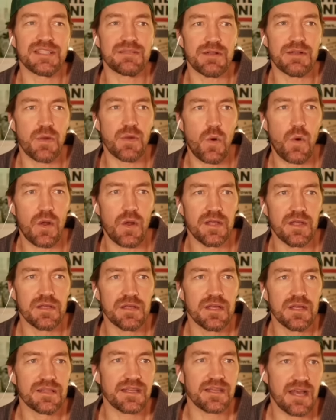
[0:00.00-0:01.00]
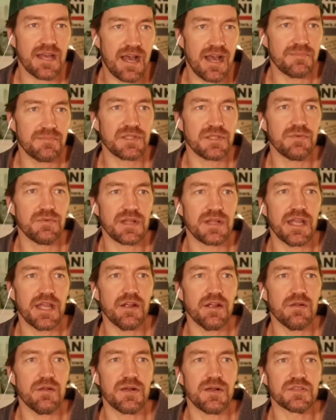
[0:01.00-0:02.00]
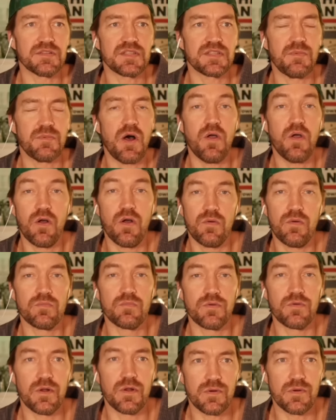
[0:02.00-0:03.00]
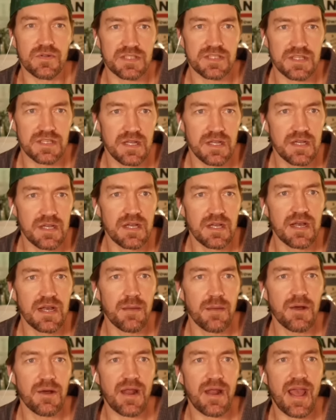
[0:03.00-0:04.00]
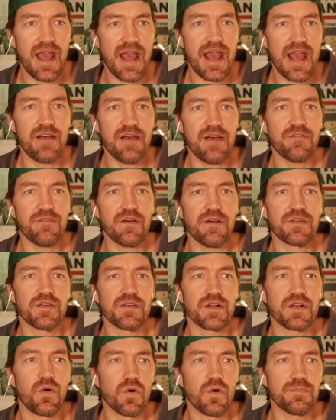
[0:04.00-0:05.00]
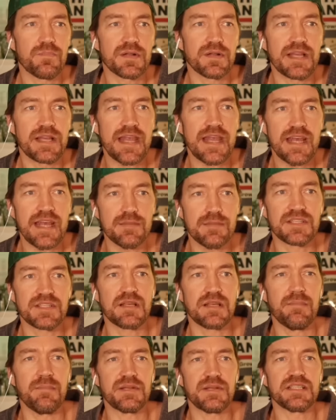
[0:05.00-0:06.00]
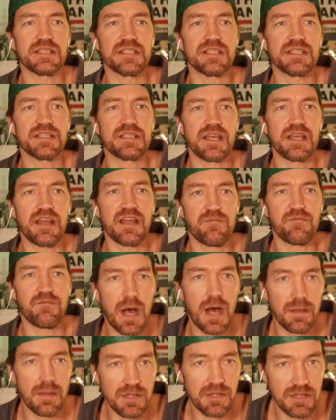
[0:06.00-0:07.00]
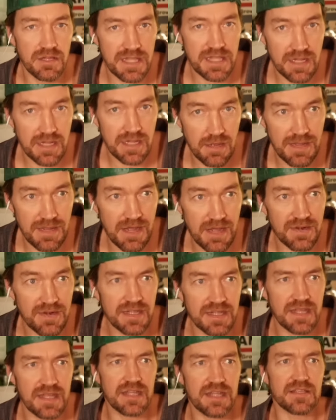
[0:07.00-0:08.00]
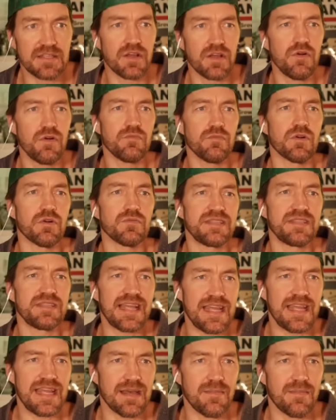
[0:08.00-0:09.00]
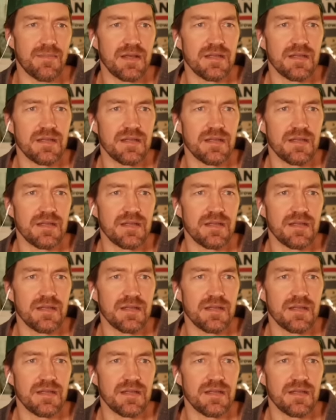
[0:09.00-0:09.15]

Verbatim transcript: marijuana. The cops don't care about small home growers. About half of the corporate cannabis companies in the state have publicly come out against homegrown. Damn.